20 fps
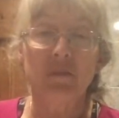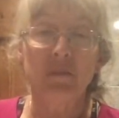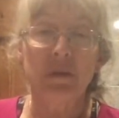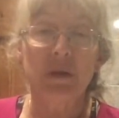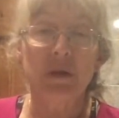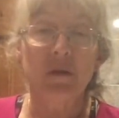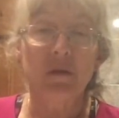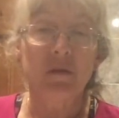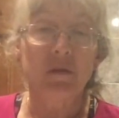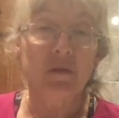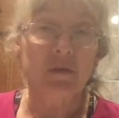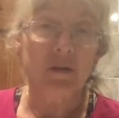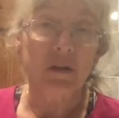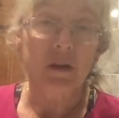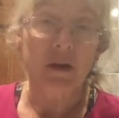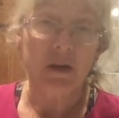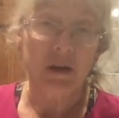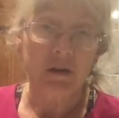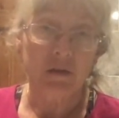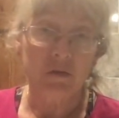because I
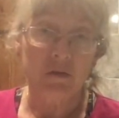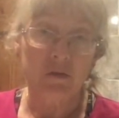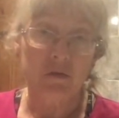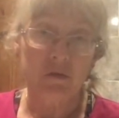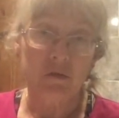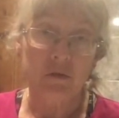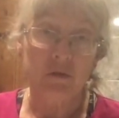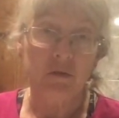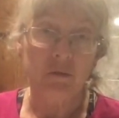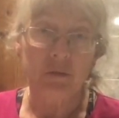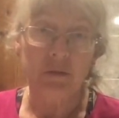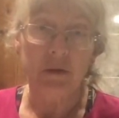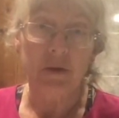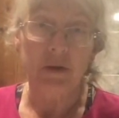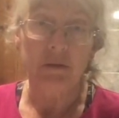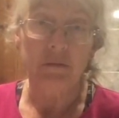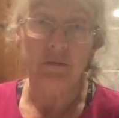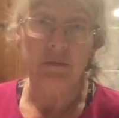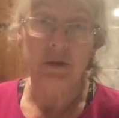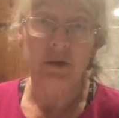had 2
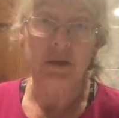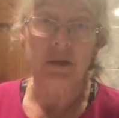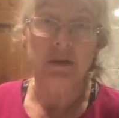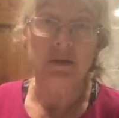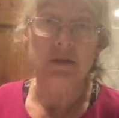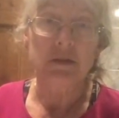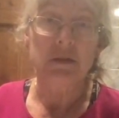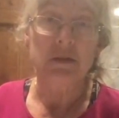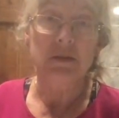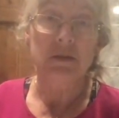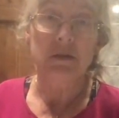brain bleeds